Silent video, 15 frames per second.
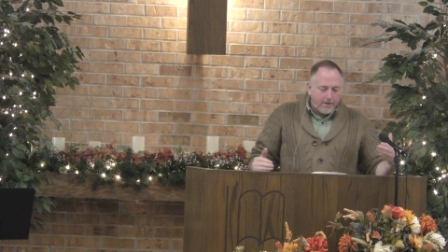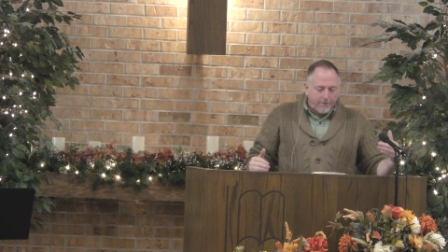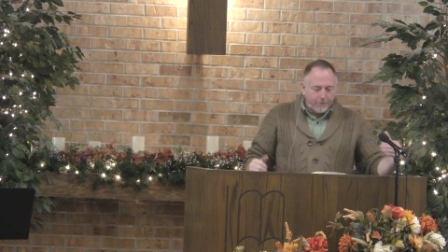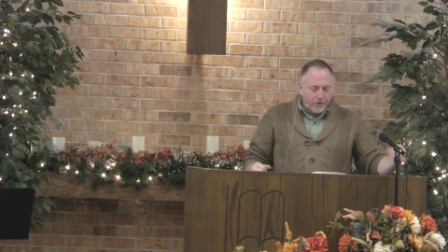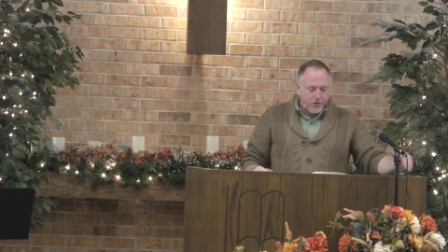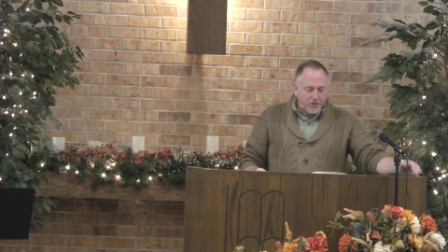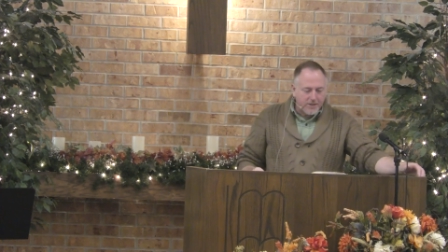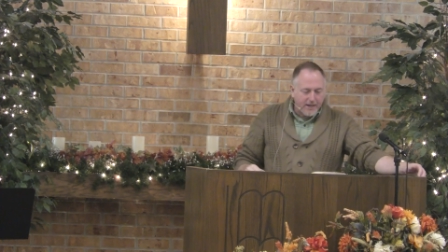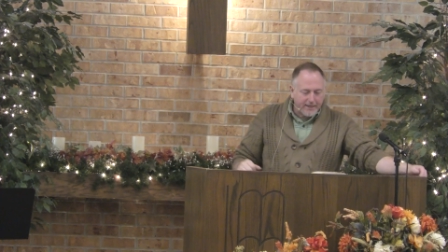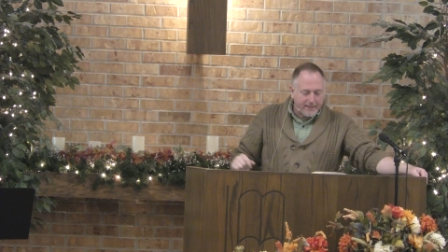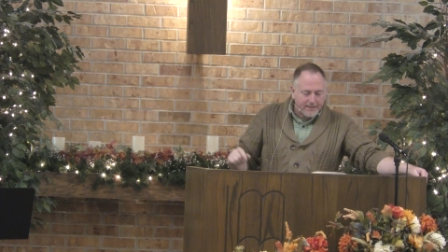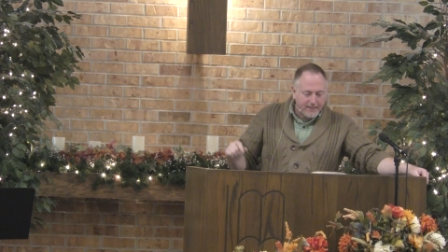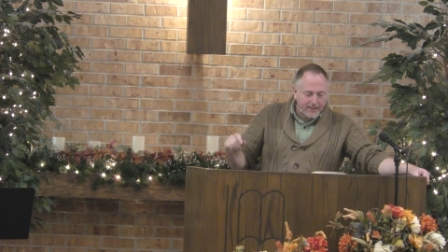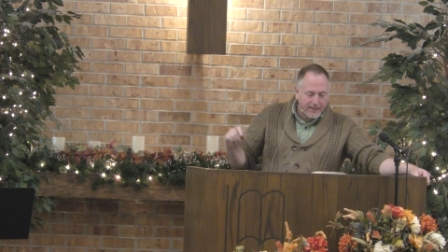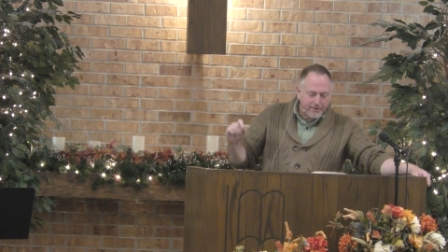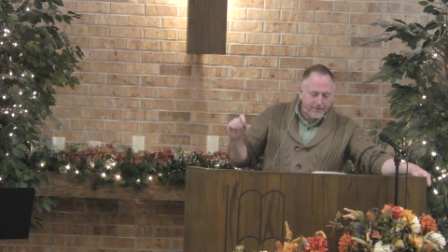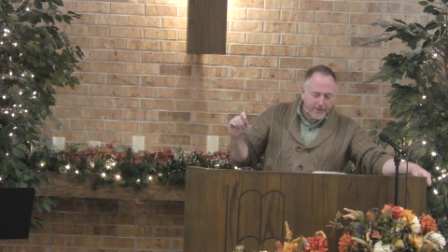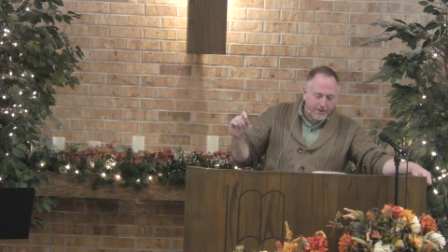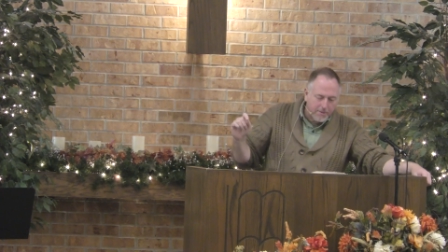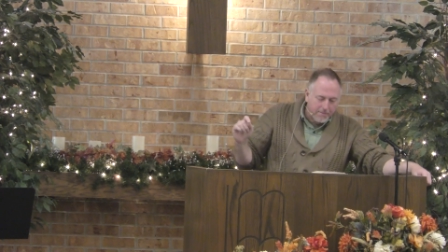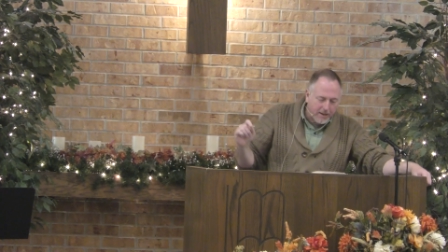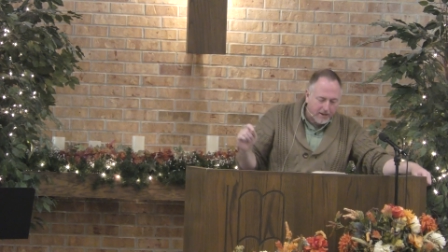Verse 19
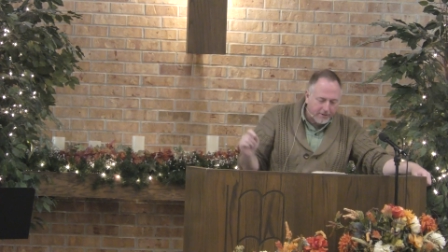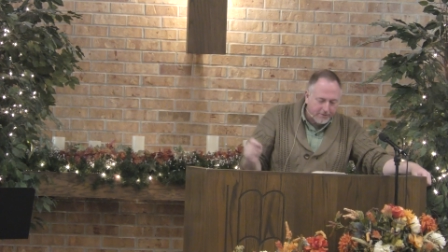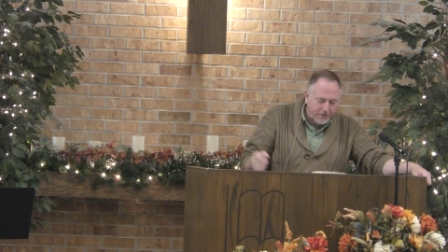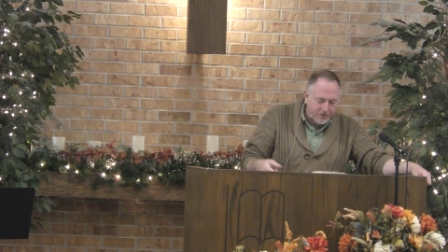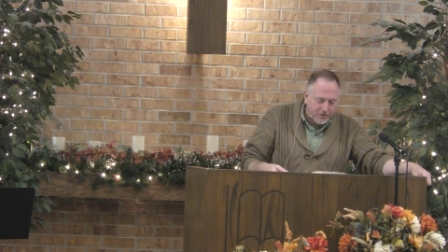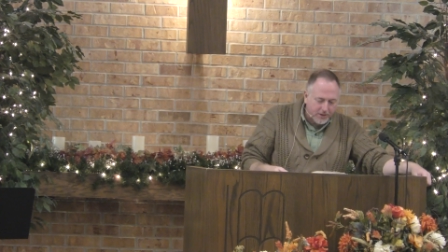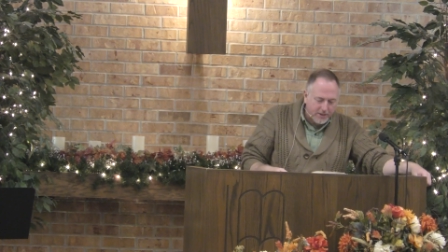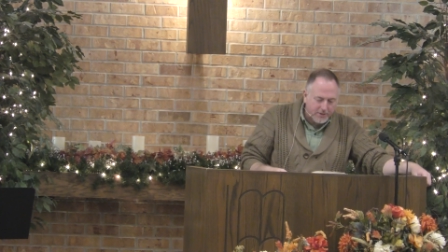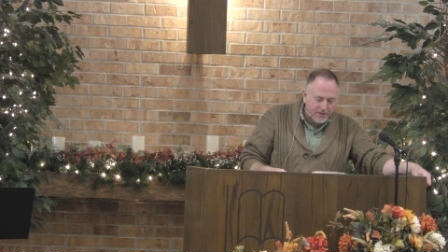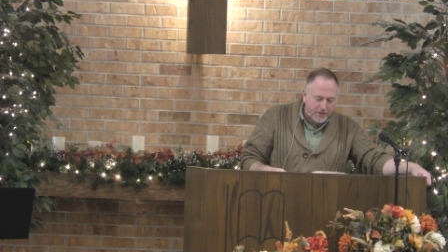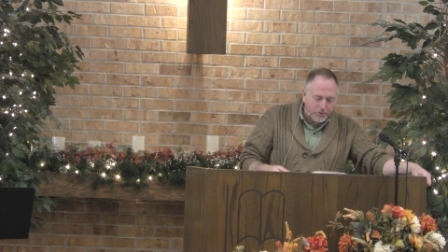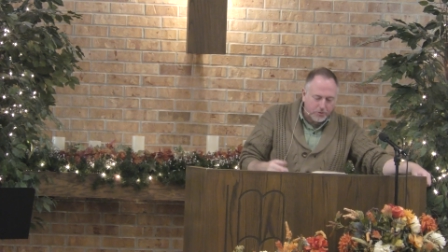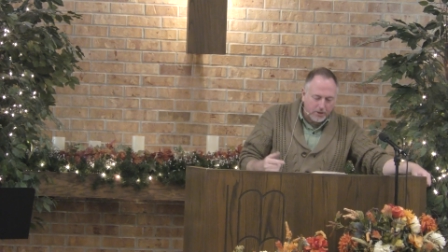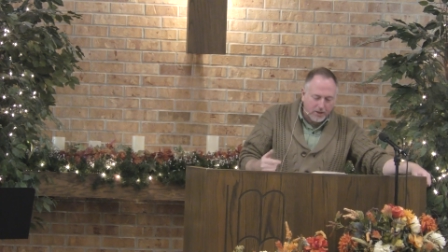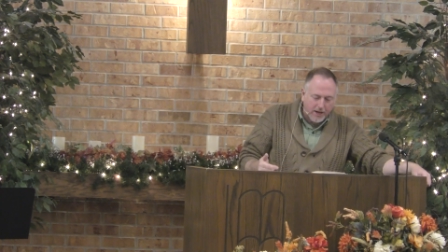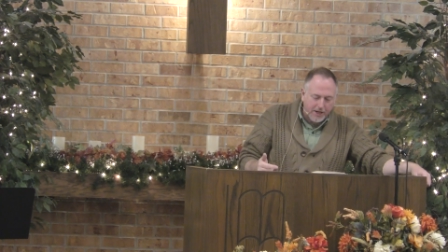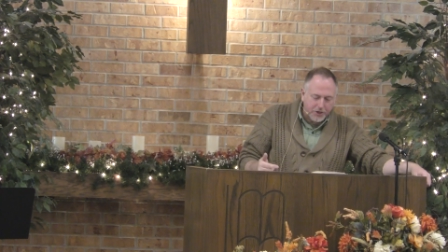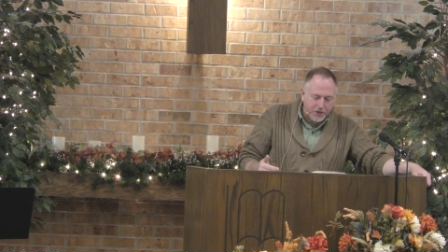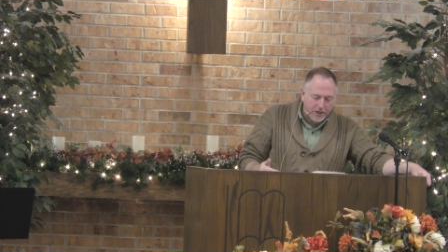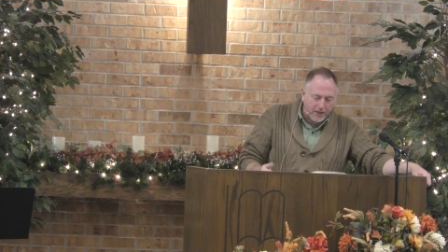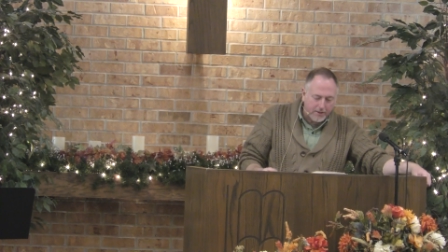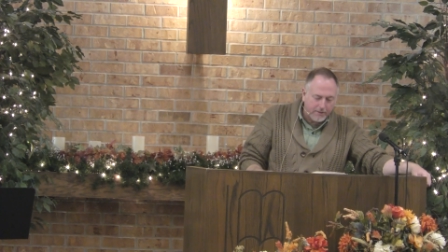Then the men of the city said to
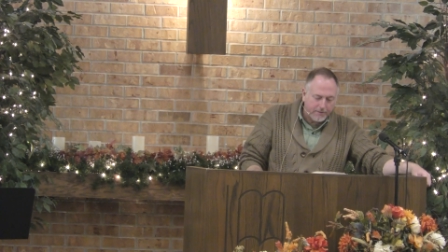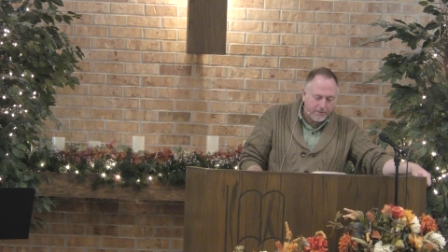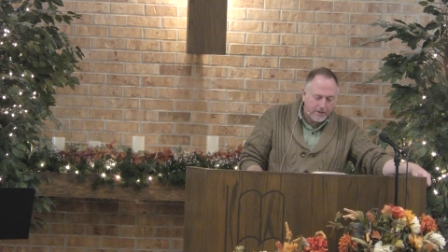Elisha,